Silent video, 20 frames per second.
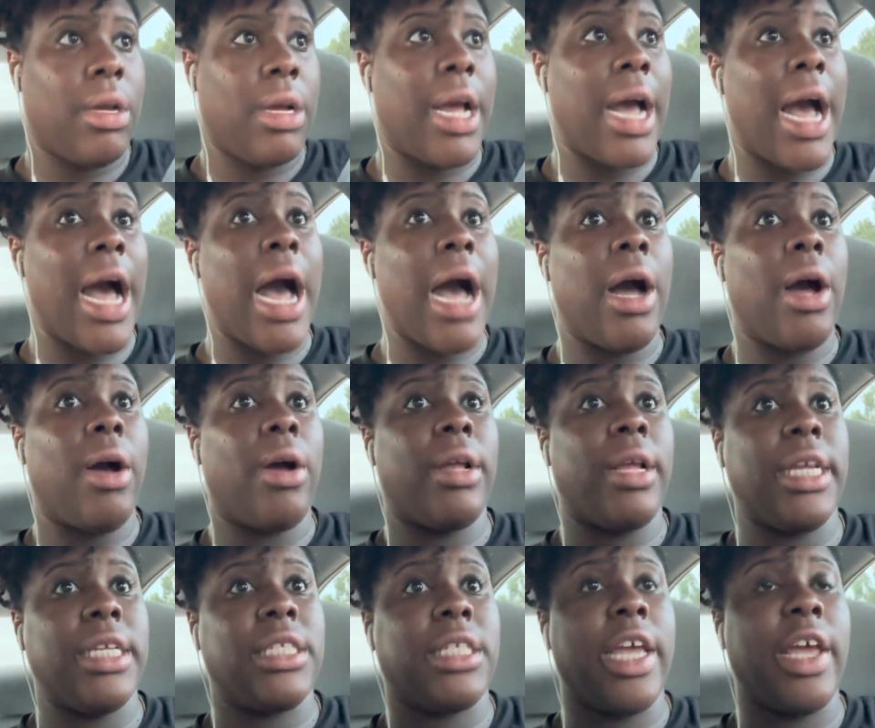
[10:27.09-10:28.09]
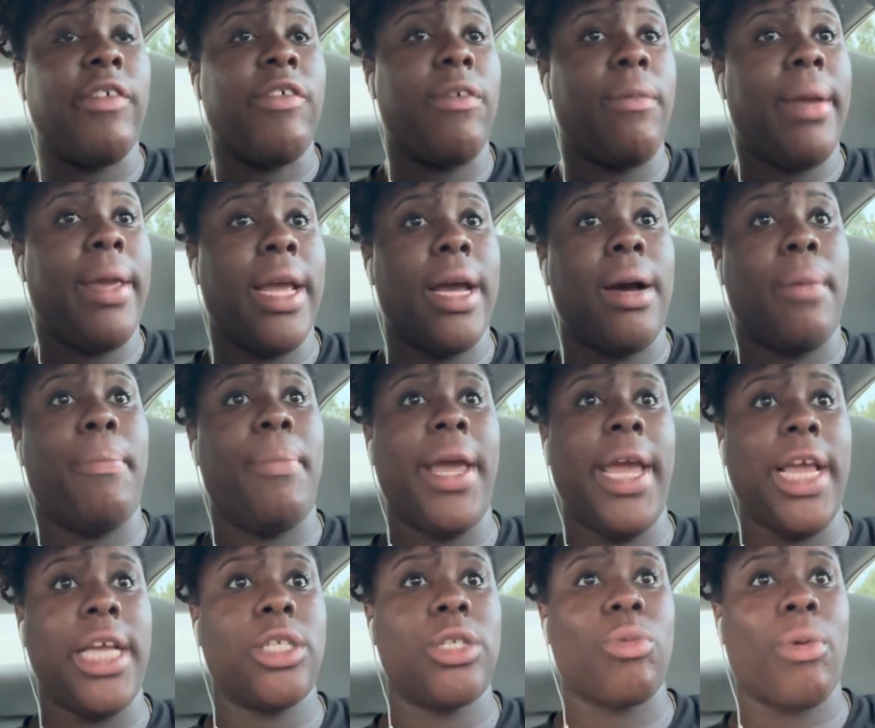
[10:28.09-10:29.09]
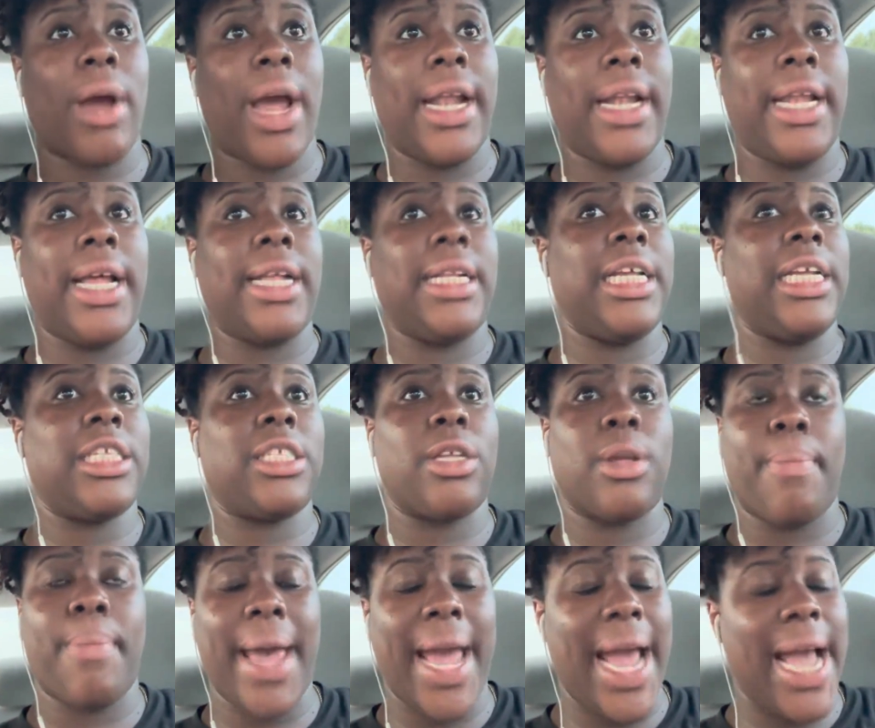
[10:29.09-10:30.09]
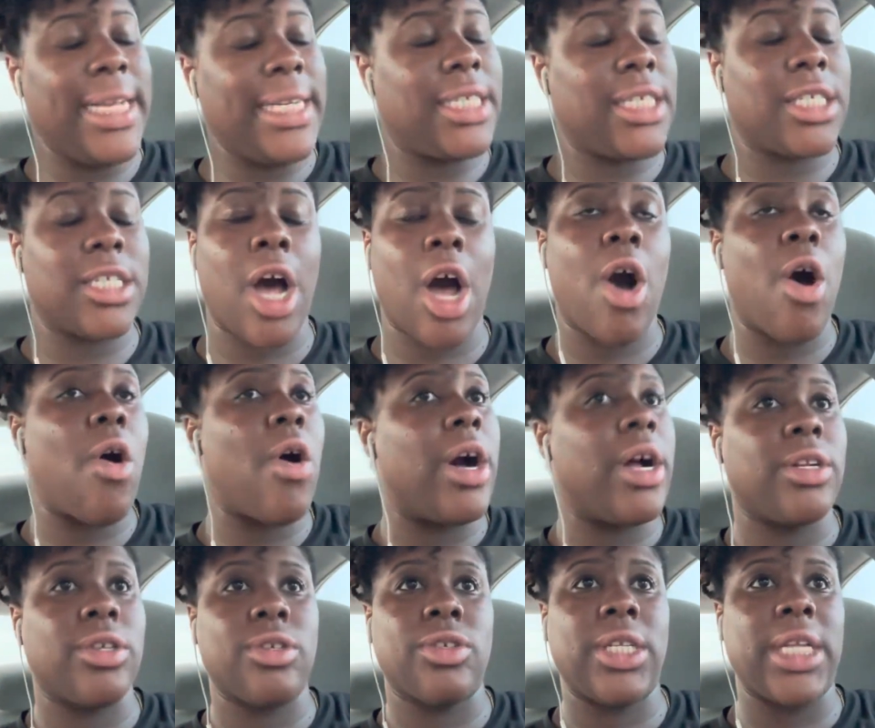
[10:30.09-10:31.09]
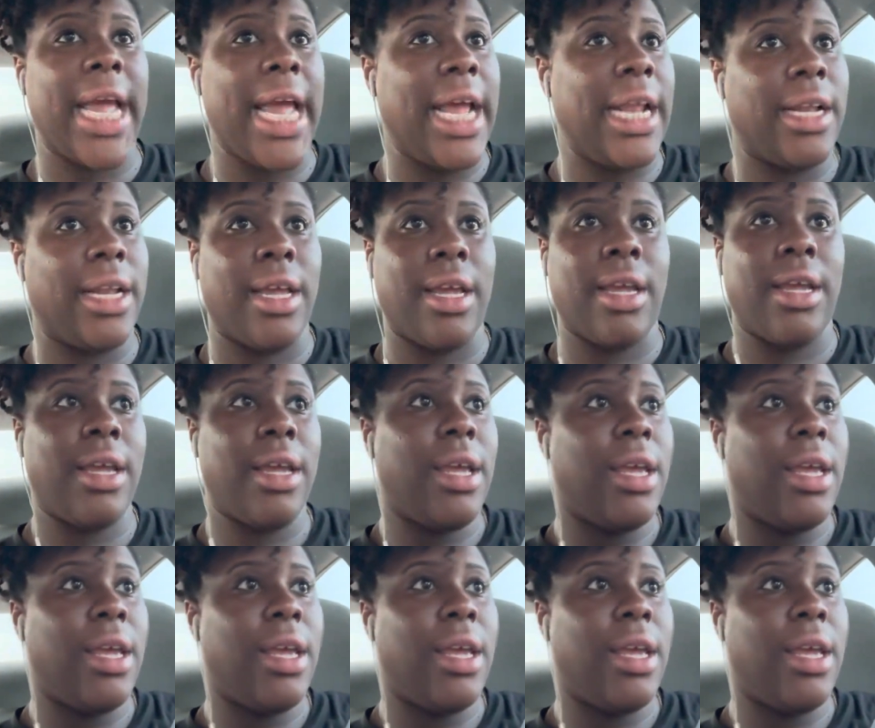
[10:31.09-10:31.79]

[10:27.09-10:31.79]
God is giving me a peace right now that surpasses all understanding.